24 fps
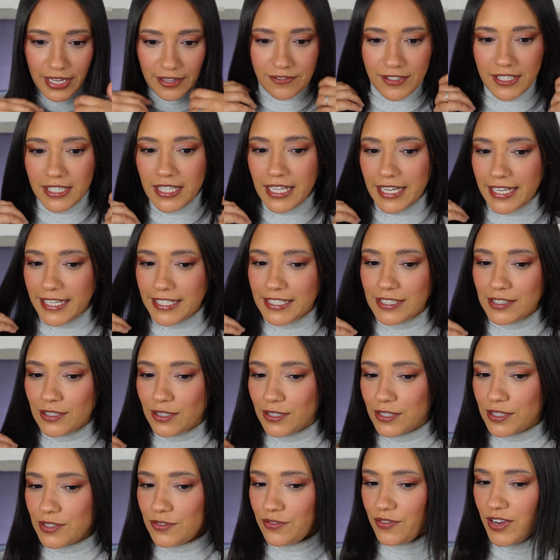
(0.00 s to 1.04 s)
I feel like it
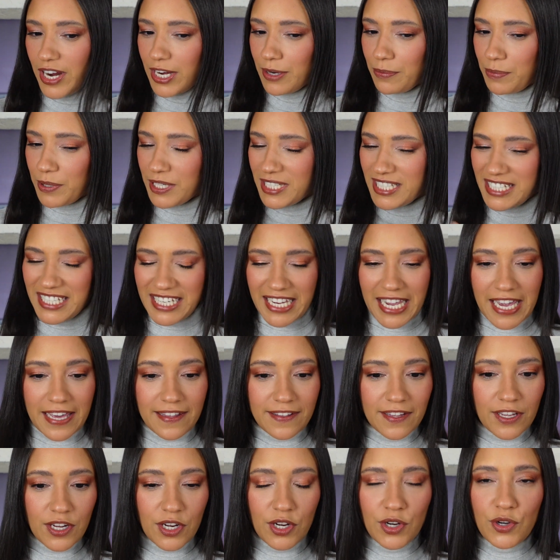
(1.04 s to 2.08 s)
looks very put
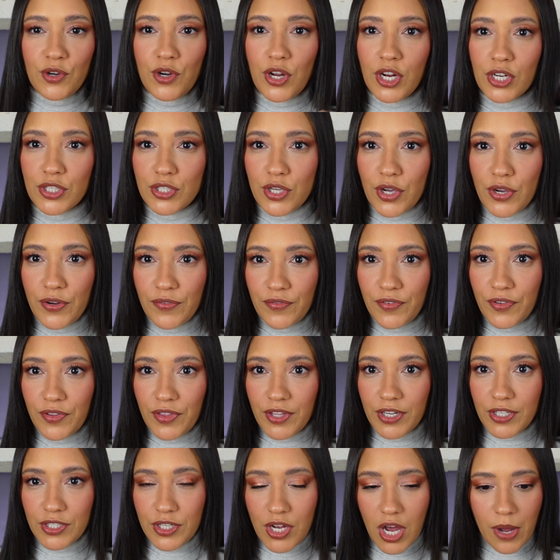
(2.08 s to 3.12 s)
together, not over
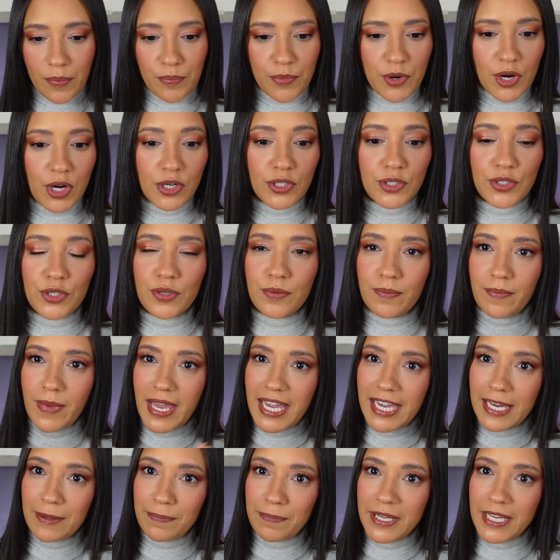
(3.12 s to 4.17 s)
the top, not too
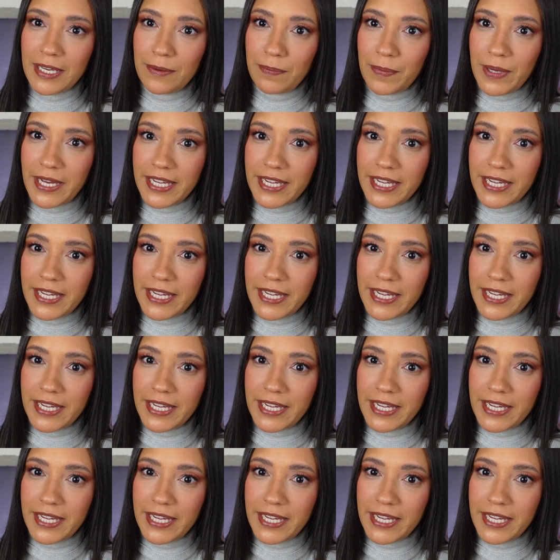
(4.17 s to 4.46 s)
makeup-y,